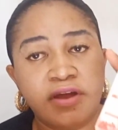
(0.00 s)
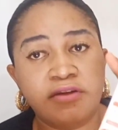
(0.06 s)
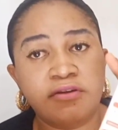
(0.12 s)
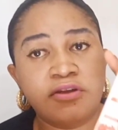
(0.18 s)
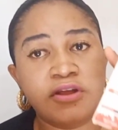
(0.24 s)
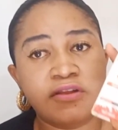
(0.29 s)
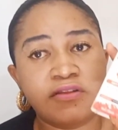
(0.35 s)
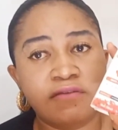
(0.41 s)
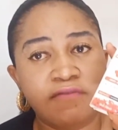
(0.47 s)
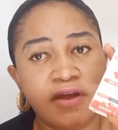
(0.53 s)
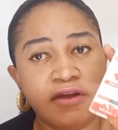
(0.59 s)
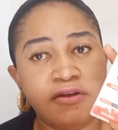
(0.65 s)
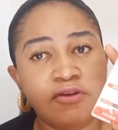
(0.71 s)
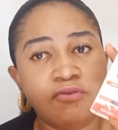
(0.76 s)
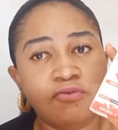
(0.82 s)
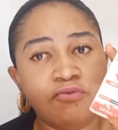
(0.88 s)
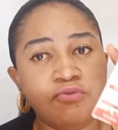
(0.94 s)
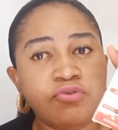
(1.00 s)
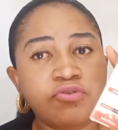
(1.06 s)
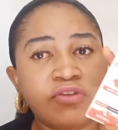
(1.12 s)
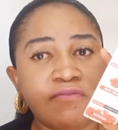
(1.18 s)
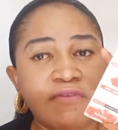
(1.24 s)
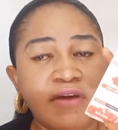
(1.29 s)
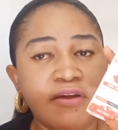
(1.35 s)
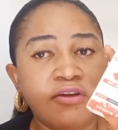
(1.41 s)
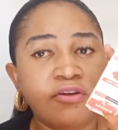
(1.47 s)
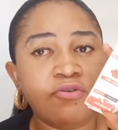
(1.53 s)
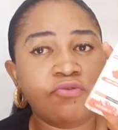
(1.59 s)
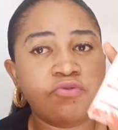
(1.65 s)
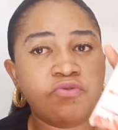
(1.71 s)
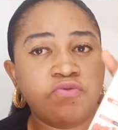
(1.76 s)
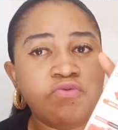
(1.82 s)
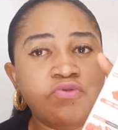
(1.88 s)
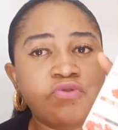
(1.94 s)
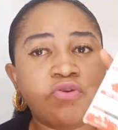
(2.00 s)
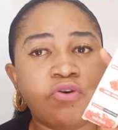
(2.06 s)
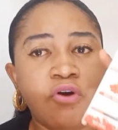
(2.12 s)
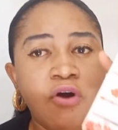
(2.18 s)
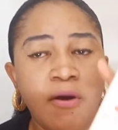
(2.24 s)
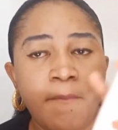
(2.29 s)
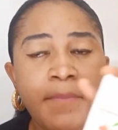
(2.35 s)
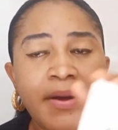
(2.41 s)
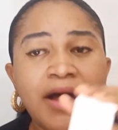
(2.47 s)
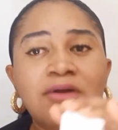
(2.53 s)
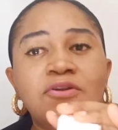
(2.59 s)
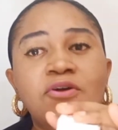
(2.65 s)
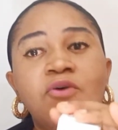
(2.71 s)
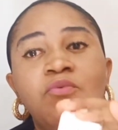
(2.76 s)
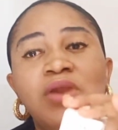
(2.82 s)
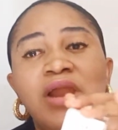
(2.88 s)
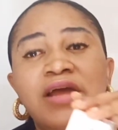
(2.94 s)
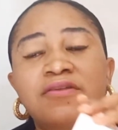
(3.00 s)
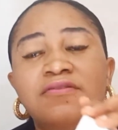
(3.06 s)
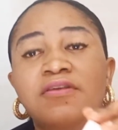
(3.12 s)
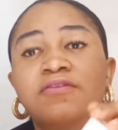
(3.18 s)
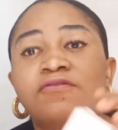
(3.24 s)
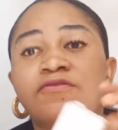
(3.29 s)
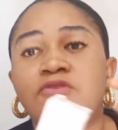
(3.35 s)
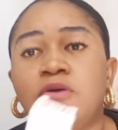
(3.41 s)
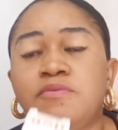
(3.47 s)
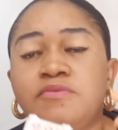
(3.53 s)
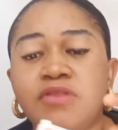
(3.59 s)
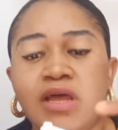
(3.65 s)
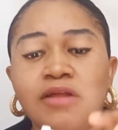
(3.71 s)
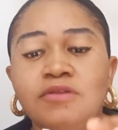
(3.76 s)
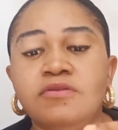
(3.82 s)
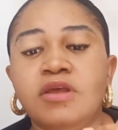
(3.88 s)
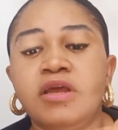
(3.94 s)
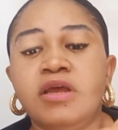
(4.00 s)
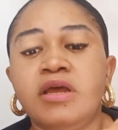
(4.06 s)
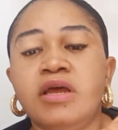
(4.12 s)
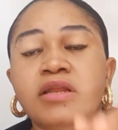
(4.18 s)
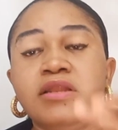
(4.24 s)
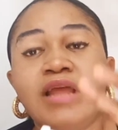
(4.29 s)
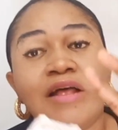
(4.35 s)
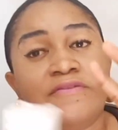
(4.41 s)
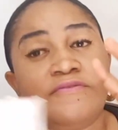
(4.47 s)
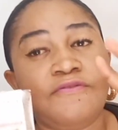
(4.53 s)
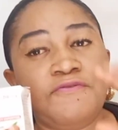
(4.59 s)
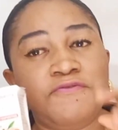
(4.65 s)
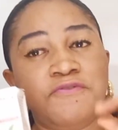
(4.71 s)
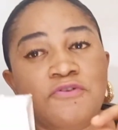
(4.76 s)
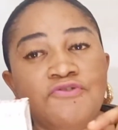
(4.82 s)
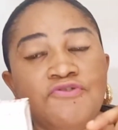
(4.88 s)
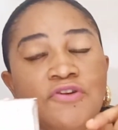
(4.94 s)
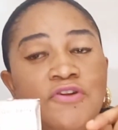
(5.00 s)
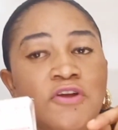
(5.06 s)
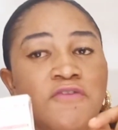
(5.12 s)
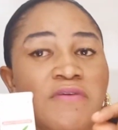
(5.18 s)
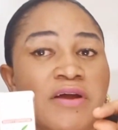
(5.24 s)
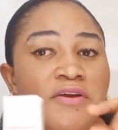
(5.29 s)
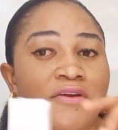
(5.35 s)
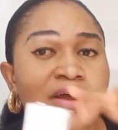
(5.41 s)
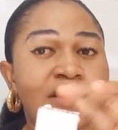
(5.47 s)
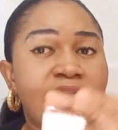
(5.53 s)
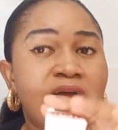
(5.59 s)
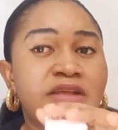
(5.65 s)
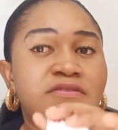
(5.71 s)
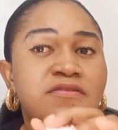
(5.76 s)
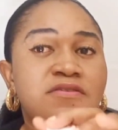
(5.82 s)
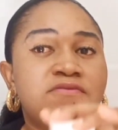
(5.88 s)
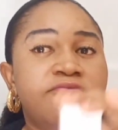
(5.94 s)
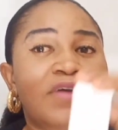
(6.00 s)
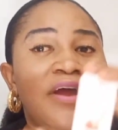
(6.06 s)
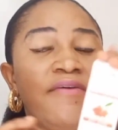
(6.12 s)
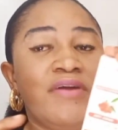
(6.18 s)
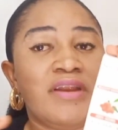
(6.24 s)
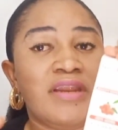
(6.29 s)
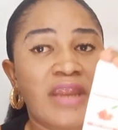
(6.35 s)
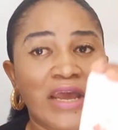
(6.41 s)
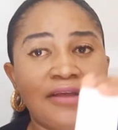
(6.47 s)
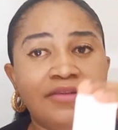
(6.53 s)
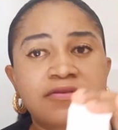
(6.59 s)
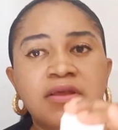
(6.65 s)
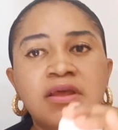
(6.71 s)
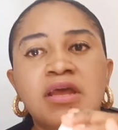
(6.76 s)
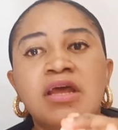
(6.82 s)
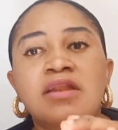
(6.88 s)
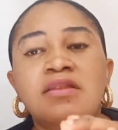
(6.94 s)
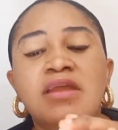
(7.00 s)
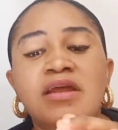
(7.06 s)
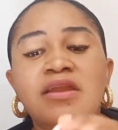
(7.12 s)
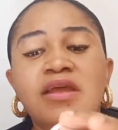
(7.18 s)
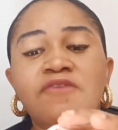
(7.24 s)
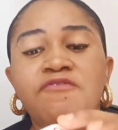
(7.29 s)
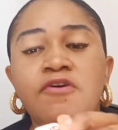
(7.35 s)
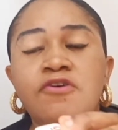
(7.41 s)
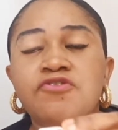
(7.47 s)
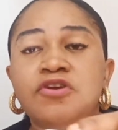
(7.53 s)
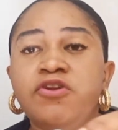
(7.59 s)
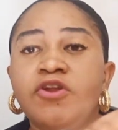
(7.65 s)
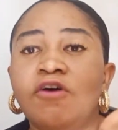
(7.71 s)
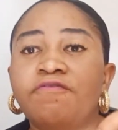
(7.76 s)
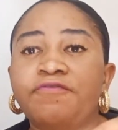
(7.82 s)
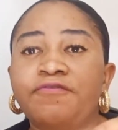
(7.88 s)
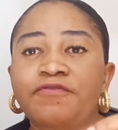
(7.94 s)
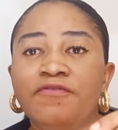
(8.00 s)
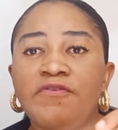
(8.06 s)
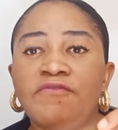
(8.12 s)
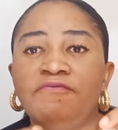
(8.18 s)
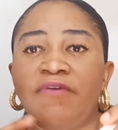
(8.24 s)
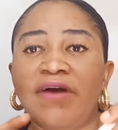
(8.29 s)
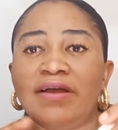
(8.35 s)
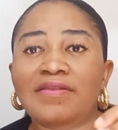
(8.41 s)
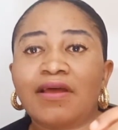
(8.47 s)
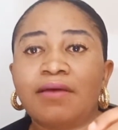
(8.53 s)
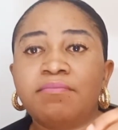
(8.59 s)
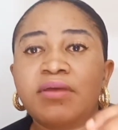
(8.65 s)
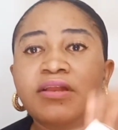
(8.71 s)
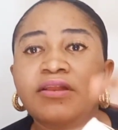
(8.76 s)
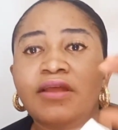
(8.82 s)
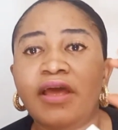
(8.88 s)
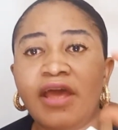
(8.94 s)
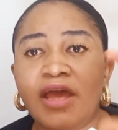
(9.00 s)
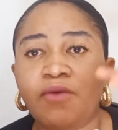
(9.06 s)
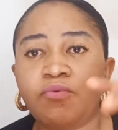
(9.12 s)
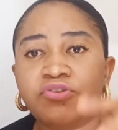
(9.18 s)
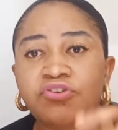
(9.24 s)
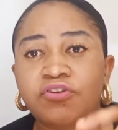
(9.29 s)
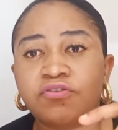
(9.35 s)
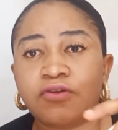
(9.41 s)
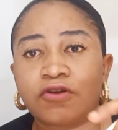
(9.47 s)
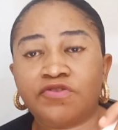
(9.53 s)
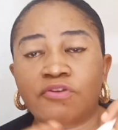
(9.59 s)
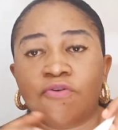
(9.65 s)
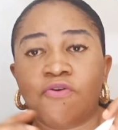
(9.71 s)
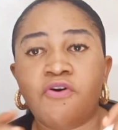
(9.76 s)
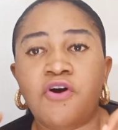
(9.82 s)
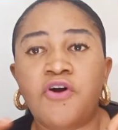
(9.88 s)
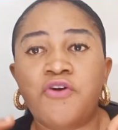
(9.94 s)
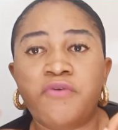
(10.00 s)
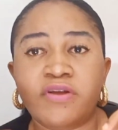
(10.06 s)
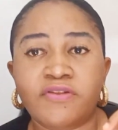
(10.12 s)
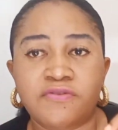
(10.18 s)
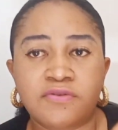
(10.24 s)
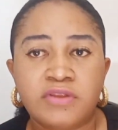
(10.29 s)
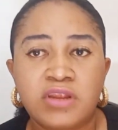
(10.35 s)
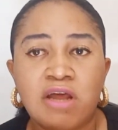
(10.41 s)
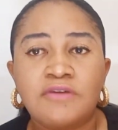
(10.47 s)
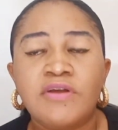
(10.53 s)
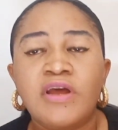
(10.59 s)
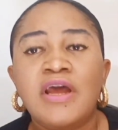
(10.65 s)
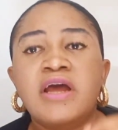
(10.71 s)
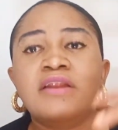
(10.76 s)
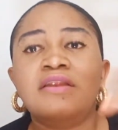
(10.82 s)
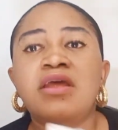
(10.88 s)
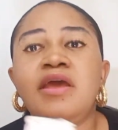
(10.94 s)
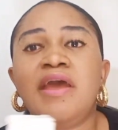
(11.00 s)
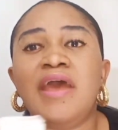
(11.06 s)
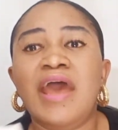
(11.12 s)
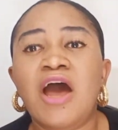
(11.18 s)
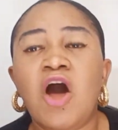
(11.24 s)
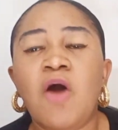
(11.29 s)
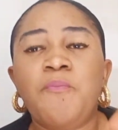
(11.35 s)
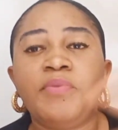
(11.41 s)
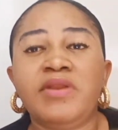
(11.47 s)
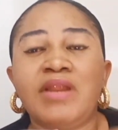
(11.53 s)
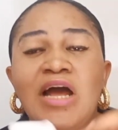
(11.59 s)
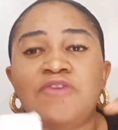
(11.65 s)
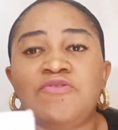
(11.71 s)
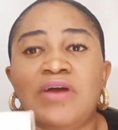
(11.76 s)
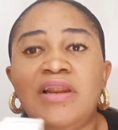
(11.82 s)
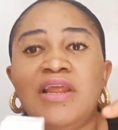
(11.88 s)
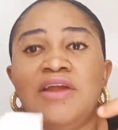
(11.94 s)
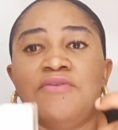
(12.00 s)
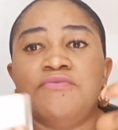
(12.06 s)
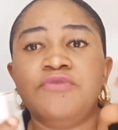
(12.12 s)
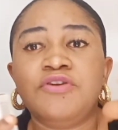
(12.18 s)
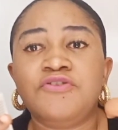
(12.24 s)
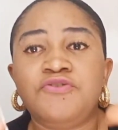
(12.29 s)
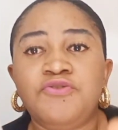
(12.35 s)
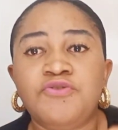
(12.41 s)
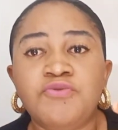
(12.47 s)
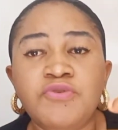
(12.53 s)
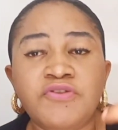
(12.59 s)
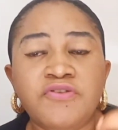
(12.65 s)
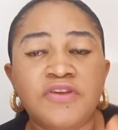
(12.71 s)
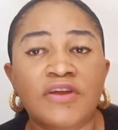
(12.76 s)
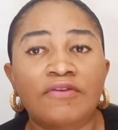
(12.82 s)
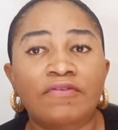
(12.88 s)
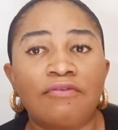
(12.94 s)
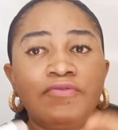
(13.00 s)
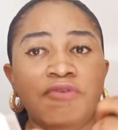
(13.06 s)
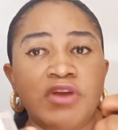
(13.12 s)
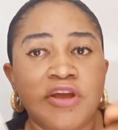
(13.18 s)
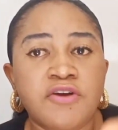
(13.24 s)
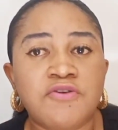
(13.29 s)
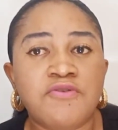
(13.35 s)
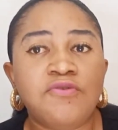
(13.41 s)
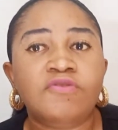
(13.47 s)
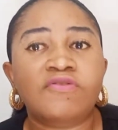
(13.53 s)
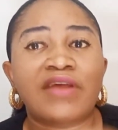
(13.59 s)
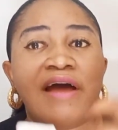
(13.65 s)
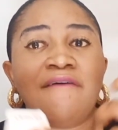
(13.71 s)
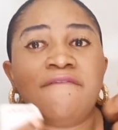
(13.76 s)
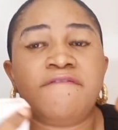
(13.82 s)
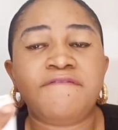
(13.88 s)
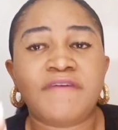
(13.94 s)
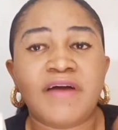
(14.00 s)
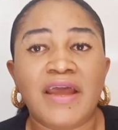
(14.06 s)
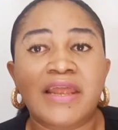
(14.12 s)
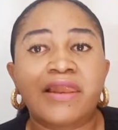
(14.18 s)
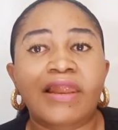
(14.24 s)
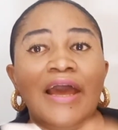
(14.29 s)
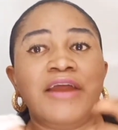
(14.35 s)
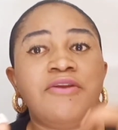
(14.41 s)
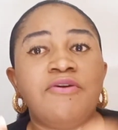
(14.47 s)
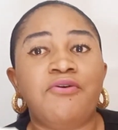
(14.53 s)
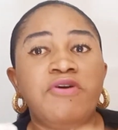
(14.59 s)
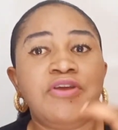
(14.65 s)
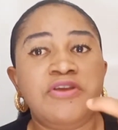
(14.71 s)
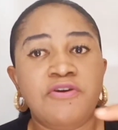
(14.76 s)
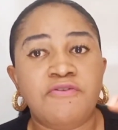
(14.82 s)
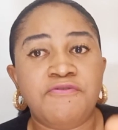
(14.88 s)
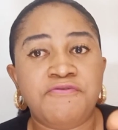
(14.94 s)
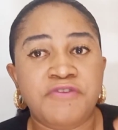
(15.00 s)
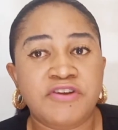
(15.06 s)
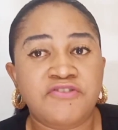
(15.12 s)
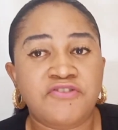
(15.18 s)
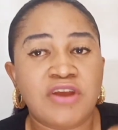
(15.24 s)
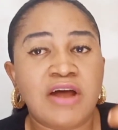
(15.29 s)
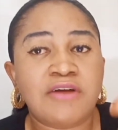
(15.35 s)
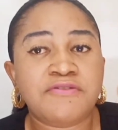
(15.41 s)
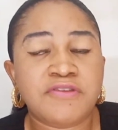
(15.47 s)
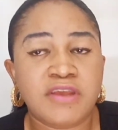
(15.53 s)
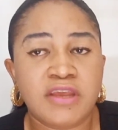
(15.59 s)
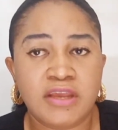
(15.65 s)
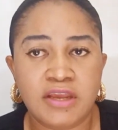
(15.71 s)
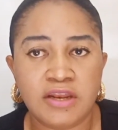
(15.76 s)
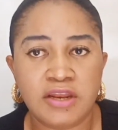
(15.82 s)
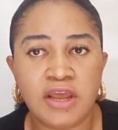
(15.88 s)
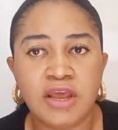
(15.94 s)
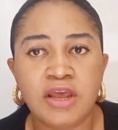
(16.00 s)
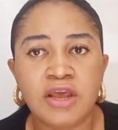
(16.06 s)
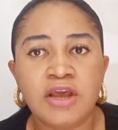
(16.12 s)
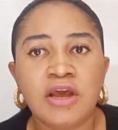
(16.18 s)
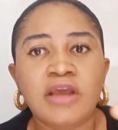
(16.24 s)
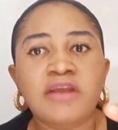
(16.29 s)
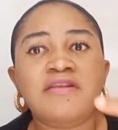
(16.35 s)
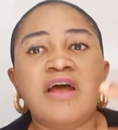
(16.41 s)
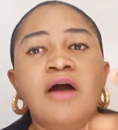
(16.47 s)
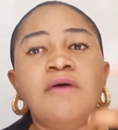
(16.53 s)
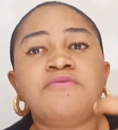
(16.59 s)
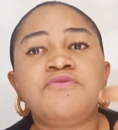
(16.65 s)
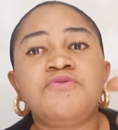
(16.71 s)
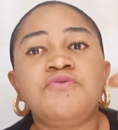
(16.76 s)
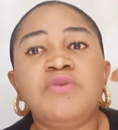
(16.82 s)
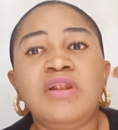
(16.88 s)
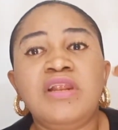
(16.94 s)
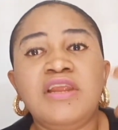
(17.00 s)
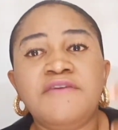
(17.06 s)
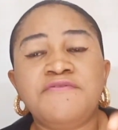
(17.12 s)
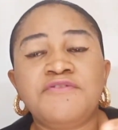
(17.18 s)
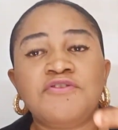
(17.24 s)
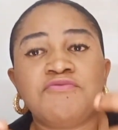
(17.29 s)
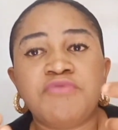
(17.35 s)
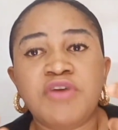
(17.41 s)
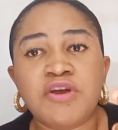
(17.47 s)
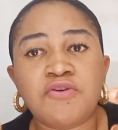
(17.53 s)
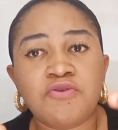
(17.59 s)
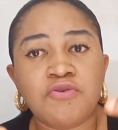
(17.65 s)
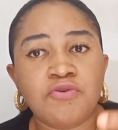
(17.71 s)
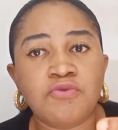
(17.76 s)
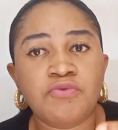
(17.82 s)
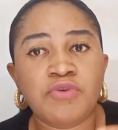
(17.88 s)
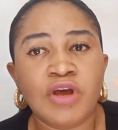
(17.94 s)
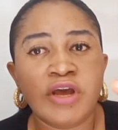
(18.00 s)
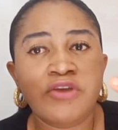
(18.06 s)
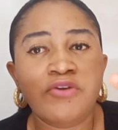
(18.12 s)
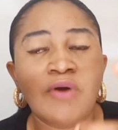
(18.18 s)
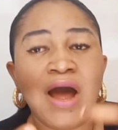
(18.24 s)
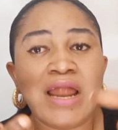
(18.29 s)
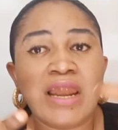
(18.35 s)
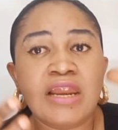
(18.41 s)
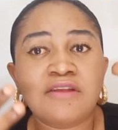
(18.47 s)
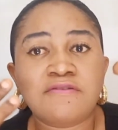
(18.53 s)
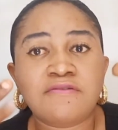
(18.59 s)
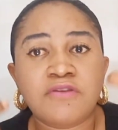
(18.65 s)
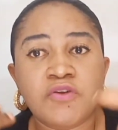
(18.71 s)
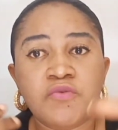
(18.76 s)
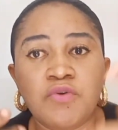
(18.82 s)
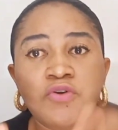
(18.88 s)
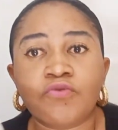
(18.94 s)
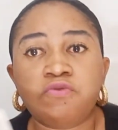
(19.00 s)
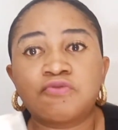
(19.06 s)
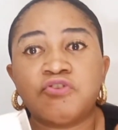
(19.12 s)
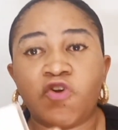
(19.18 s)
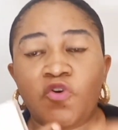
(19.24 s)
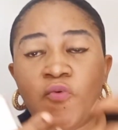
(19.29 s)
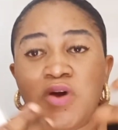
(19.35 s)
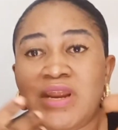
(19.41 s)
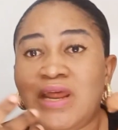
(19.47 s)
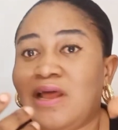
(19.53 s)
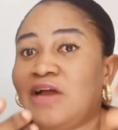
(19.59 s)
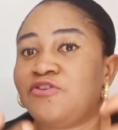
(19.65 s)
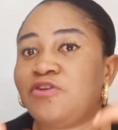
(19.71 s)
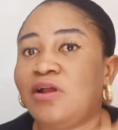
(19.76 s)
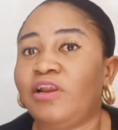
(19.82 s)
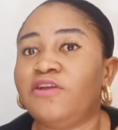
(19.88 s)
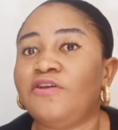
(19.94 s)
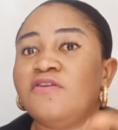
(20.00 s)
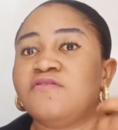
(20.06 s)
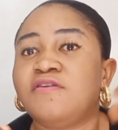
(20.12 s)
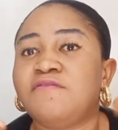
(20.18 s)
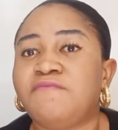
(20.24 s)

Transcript: very good compound, or like say substance. That's the function of hyaluronic acid. Very nice. Then the function of vitamin A, which is also called retinol, they help in actually reducing wrinkles and fine line on your facial skin. It helps to lift wrinkle. You hardly see wrinkle. Someone that actually